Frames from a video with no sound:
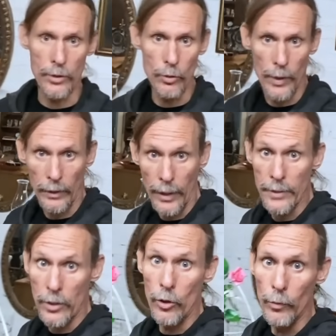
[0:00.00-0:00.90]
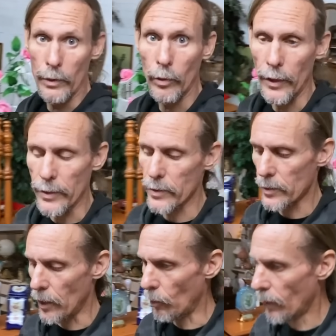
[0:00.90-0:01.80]
to a less humid place.
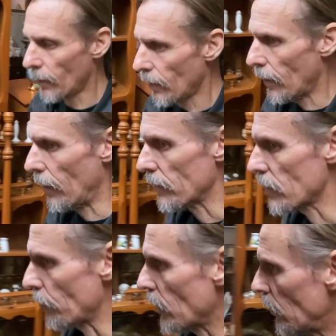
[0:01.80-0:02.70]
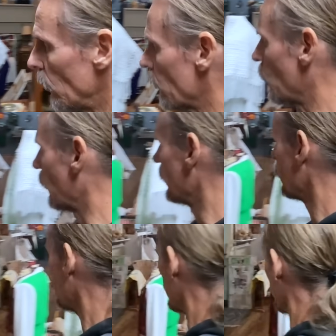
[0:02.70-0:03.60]
So uh, something to look for when you're buying